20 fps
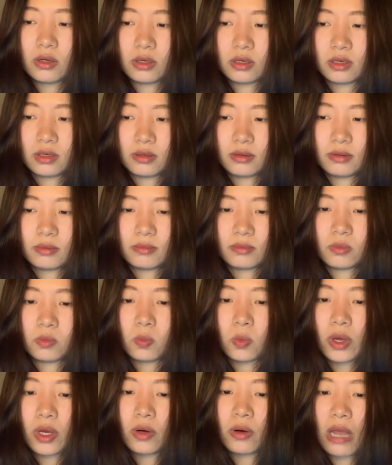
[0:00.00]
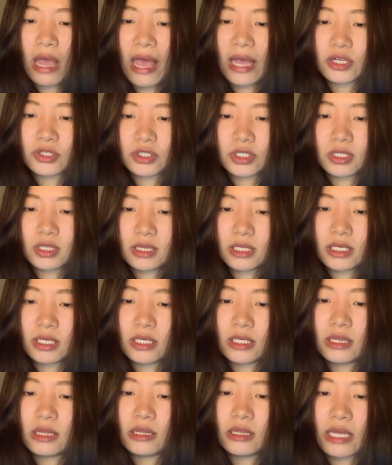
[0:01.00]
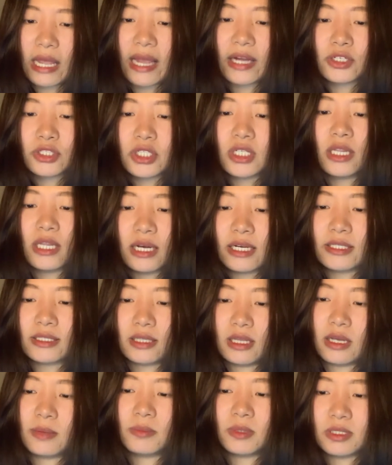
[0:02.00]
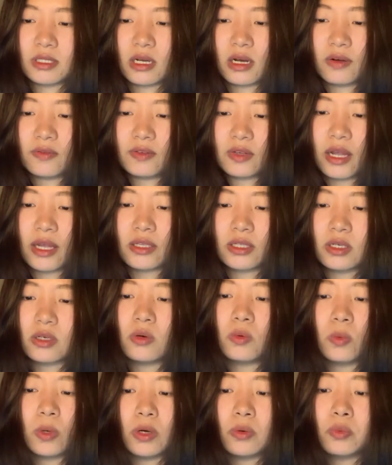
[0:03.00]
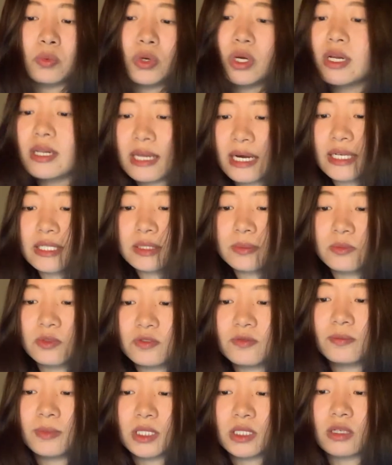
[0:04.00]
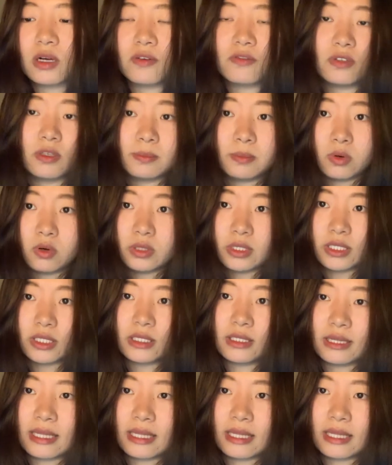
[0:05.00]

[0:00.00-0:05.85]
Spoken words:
will actually actualize themselves and will realize movement of the body,